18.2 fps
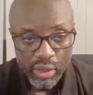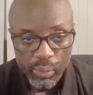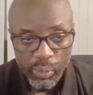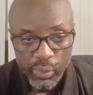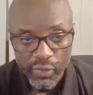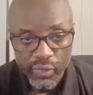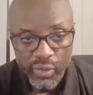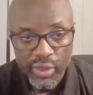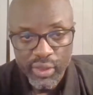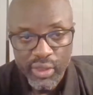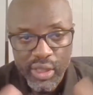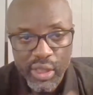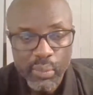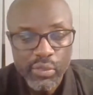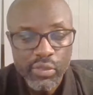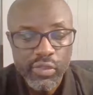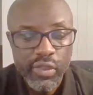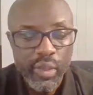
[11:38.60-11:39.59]
within the
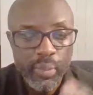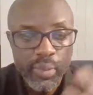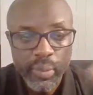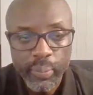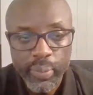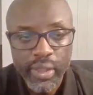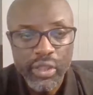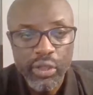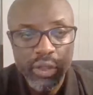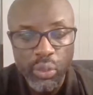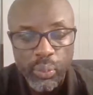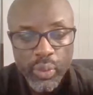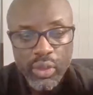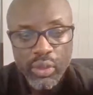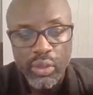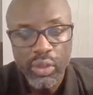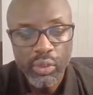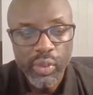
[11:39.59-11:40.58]
time frame, depending on
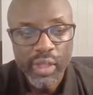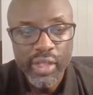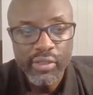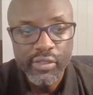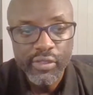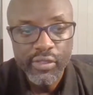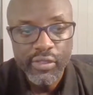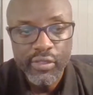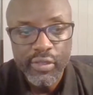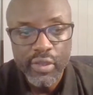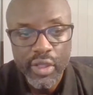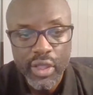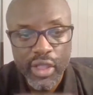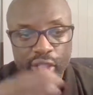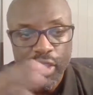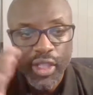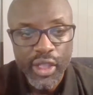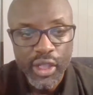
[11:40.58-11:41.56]
when you arrive,
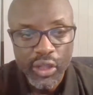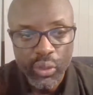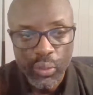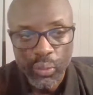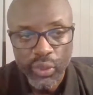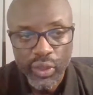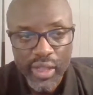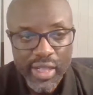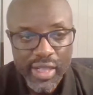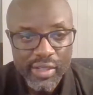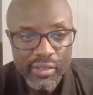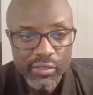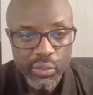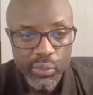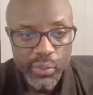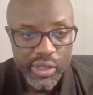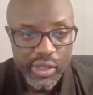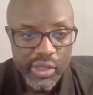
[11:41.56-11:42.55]
you would have
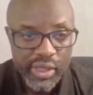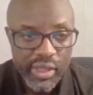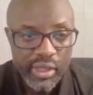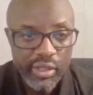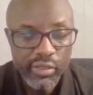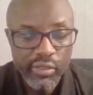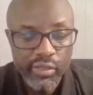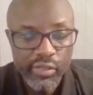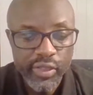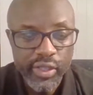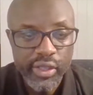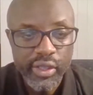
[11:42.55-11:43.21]
received